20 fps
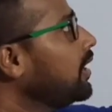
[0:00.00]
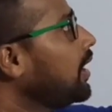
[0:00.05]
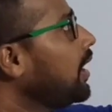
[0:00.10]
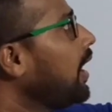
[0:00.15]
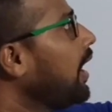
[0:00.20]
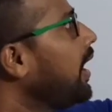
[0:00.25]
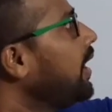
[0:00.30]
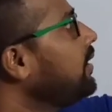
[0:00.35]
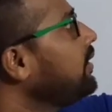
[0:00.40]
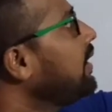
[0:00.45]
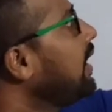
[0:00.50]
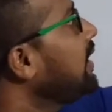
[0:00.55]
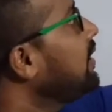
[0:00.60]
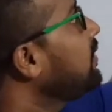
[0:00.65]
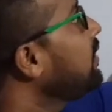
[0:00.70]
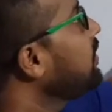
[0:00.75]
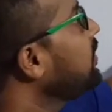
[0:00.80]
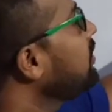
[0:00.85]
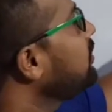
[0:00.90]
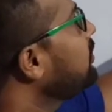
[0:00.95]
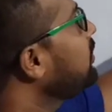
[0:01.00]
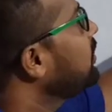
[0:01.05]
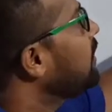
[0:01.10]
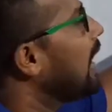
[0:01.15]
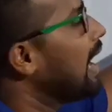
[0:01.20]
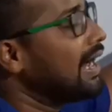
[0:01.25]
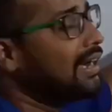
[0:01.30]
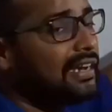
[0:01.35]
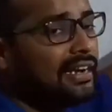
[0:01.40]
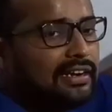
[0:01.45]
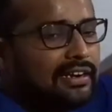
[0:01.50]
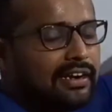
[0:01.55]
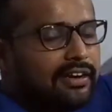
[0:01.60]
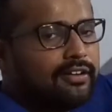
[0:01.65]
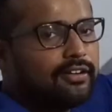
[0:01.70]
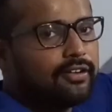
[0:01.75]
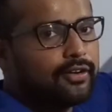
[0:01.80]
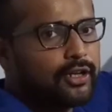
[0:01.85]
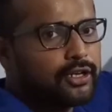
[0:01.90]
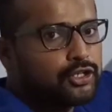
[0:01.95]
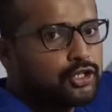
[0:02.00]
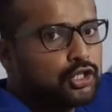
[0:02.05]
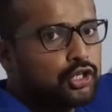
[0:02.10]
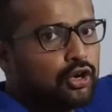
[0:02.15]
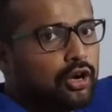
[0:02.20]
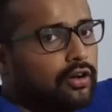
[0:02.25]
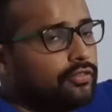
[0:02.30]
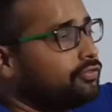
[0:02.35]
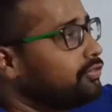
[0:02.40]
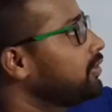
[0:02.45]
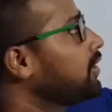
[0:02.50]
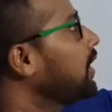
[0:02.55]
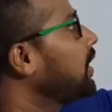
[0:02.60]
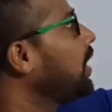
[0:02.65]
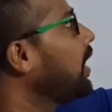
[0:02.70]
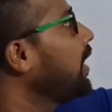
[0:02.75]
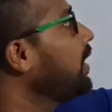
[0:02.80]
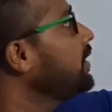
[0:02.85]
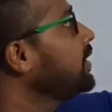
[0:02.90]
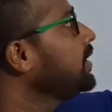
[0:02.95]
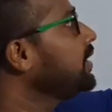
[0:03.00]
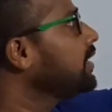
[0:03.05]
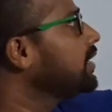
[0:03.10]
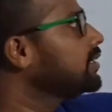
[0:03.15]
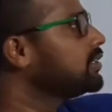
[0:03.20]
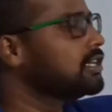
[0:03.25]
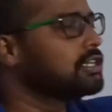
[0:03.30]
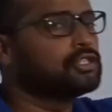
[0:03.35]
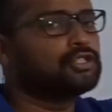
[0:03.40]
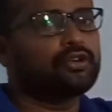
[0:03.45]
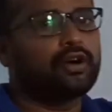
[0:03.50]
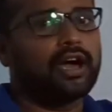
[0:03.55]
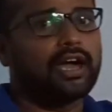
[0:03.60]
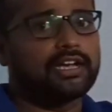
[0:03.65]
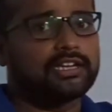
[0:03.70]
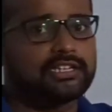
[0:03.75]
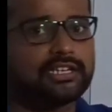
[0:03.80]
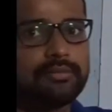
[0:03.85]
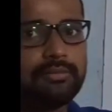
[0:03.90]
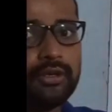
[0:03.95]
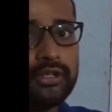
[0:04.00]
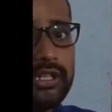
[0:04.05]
and net attendant ratio of Kerala is also highest among